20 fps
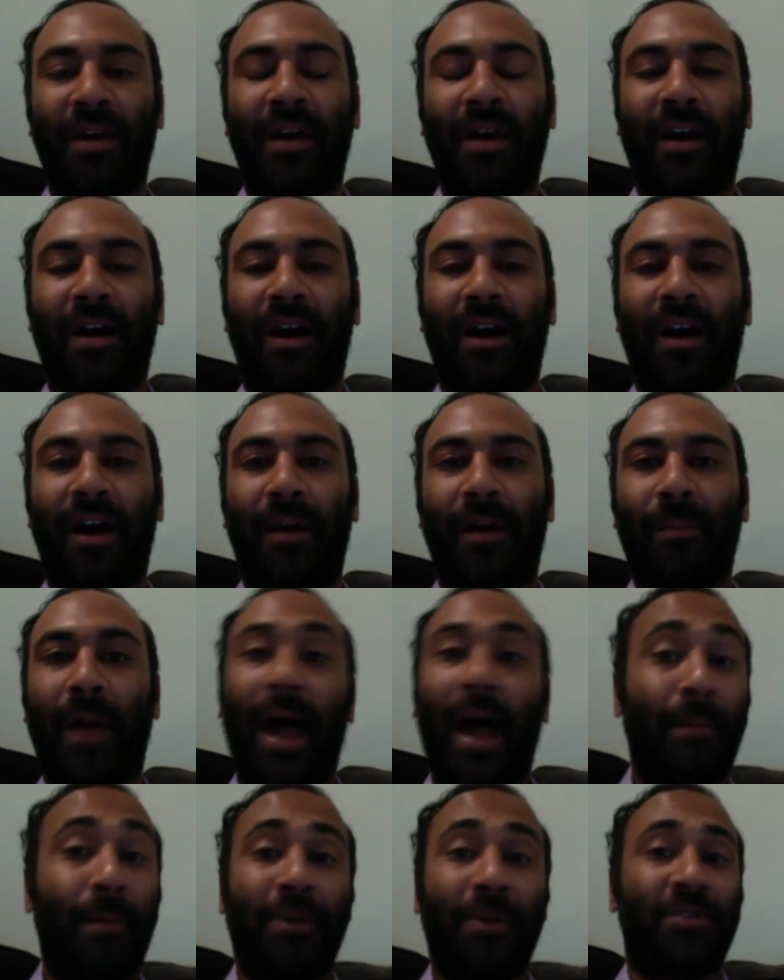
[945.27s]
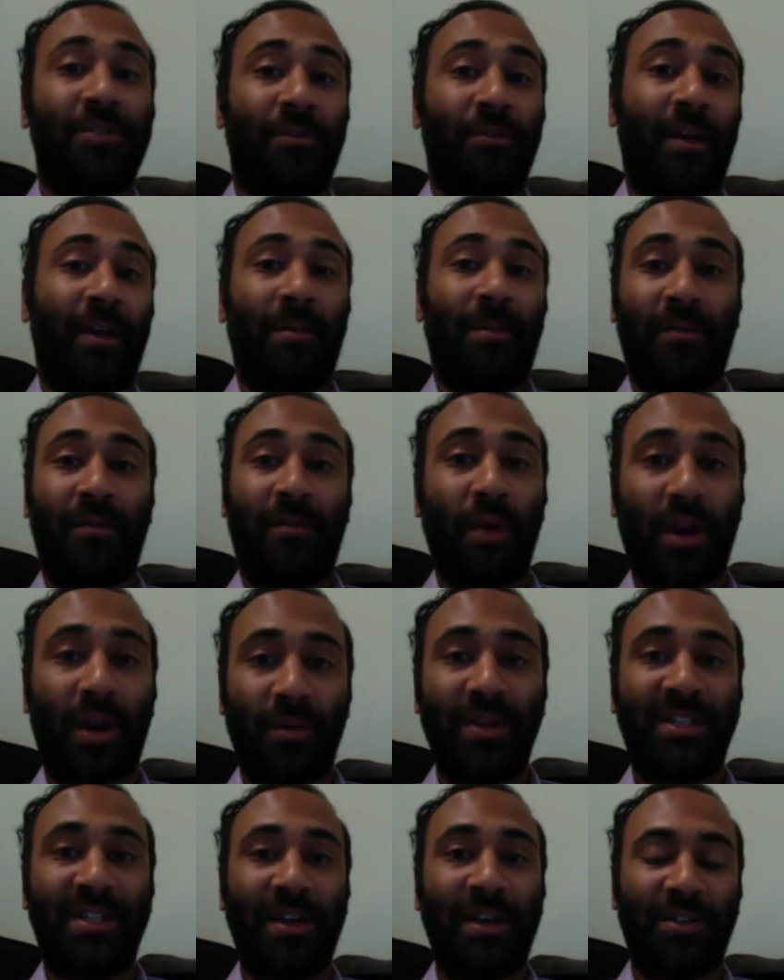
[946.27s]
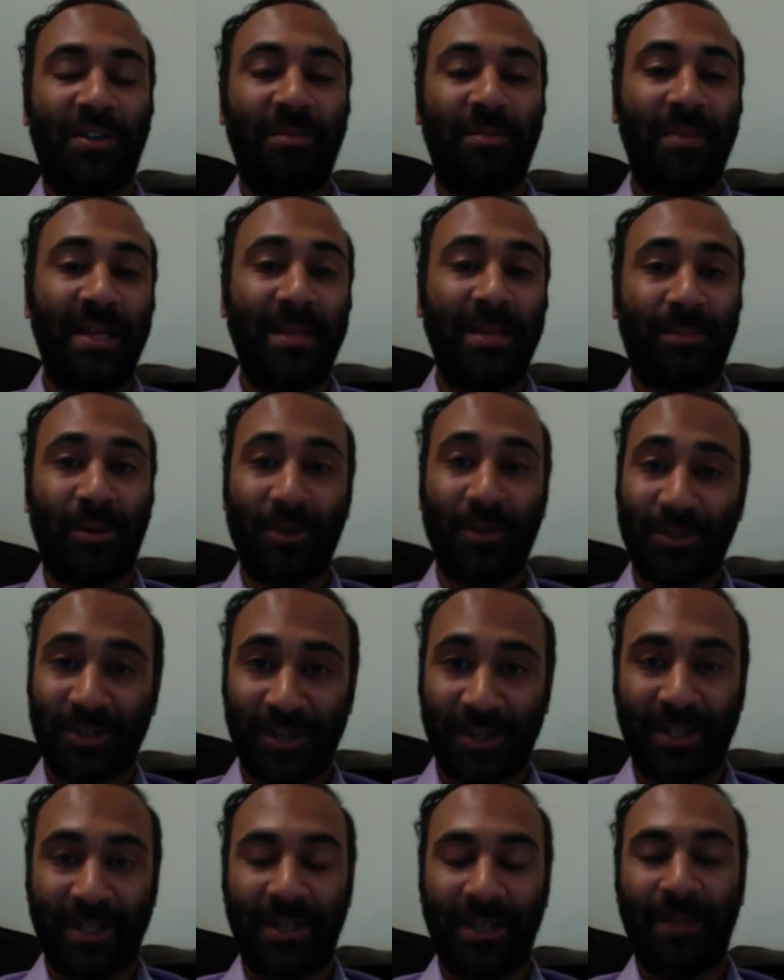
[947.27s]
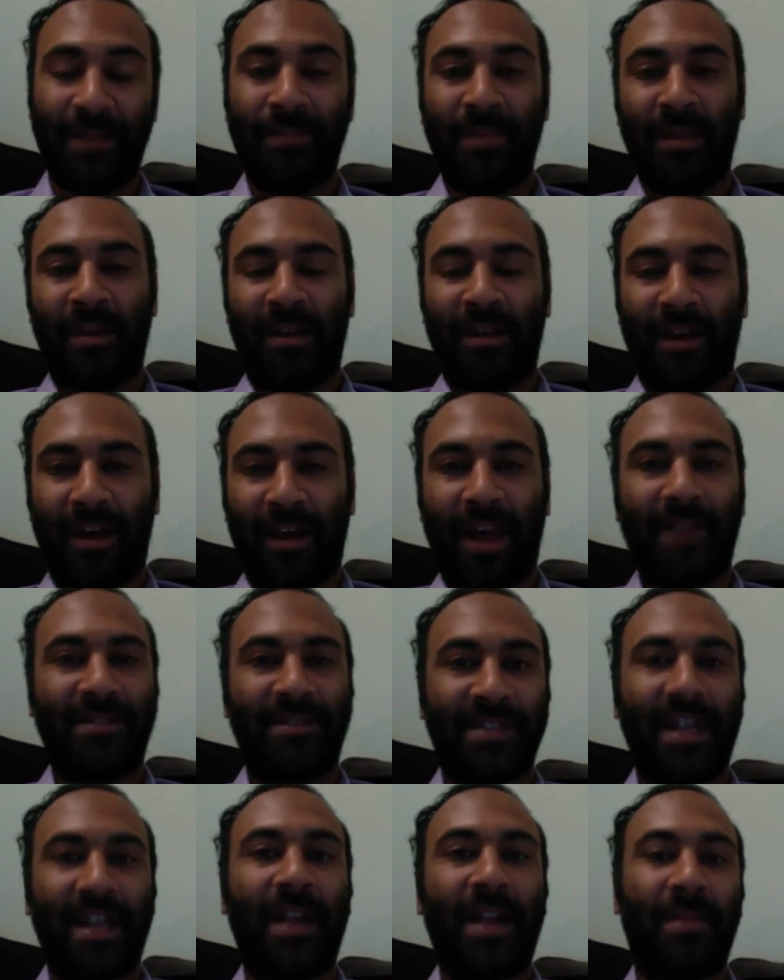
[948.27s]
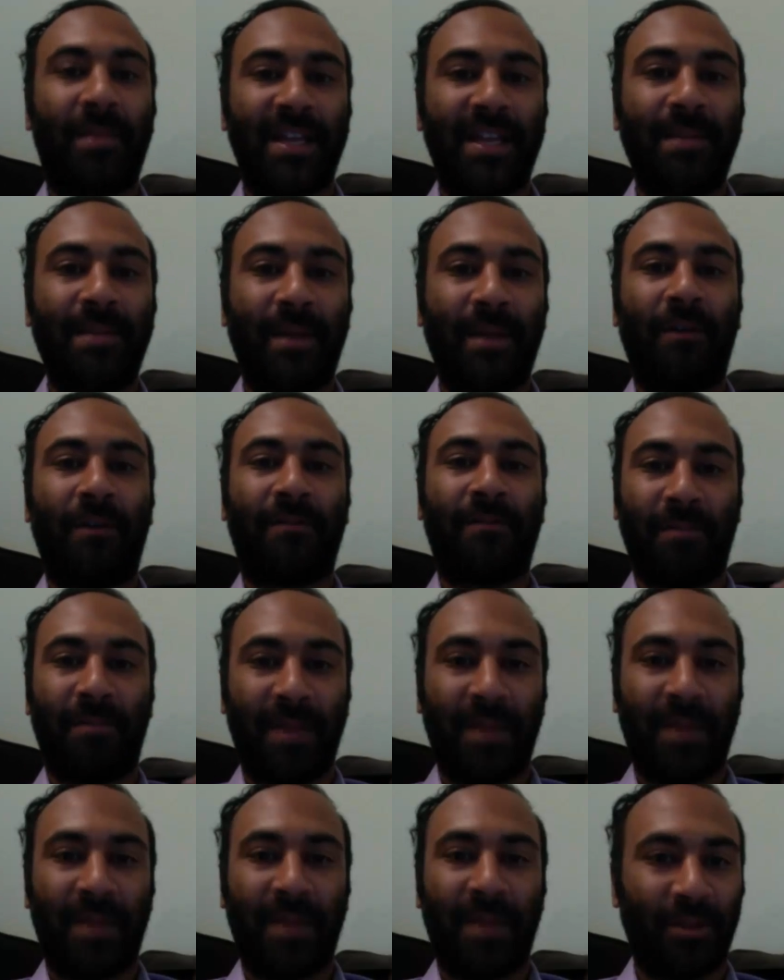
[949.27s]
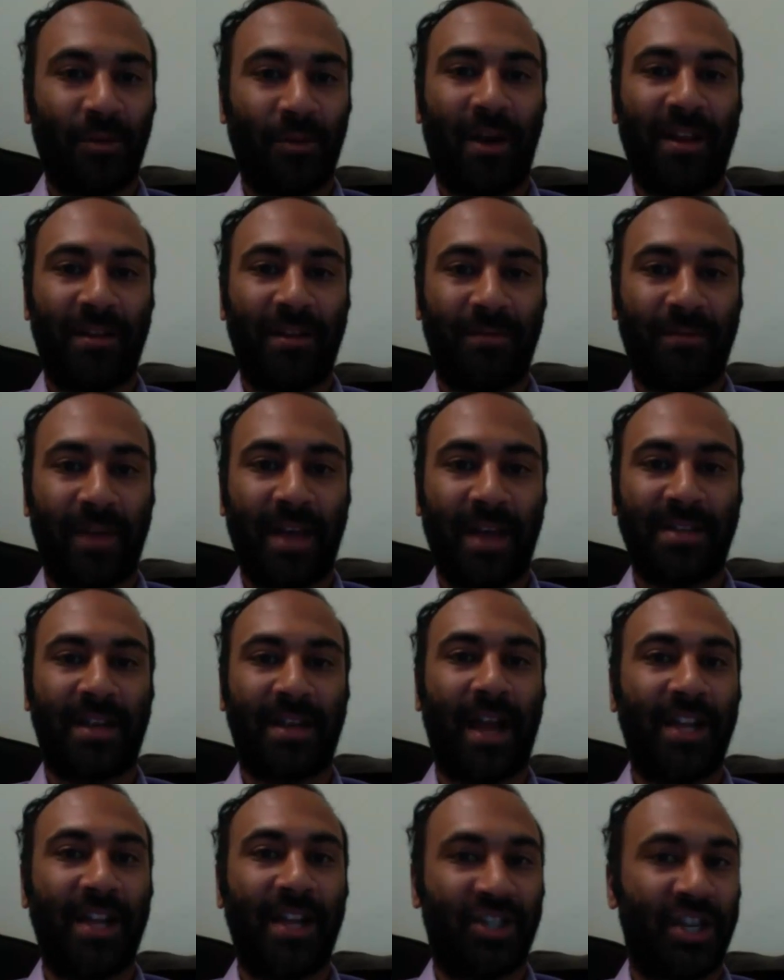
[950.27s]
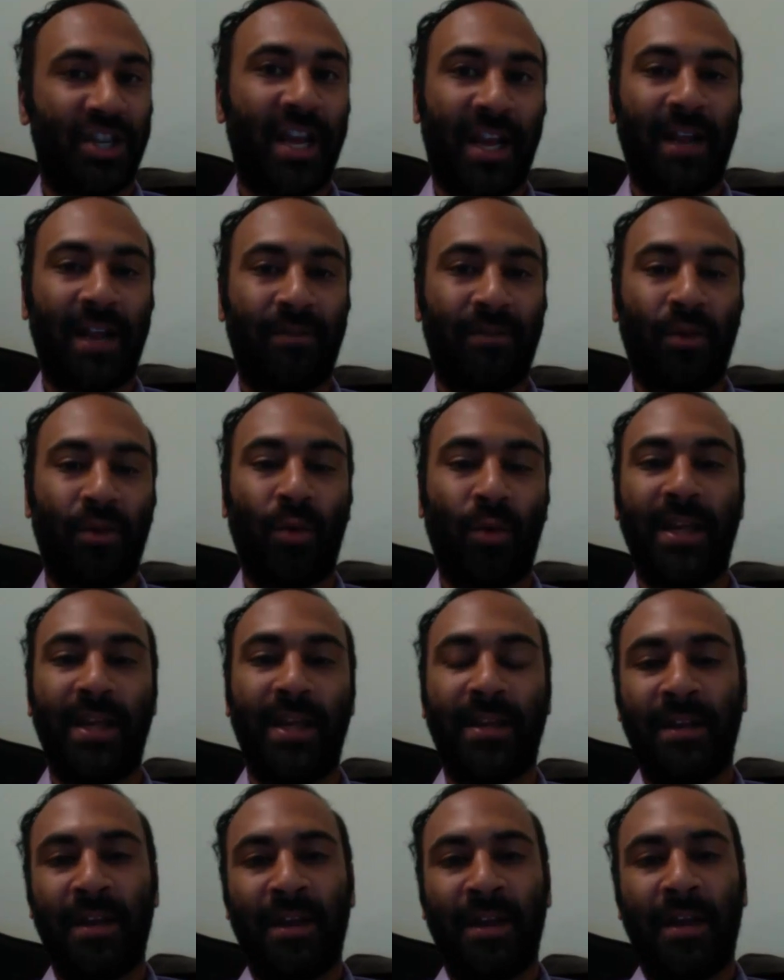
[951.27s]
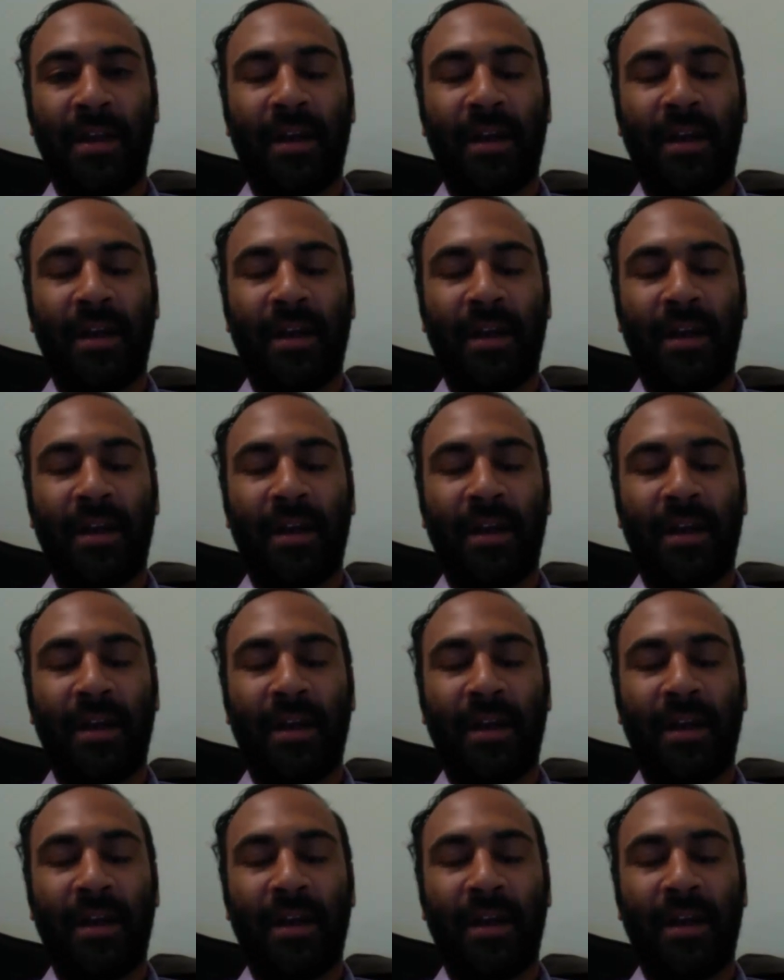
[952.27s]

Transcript: I'm also available if you want to reach out to me personally. I've set up an email for people that want to invest, and I check it every week.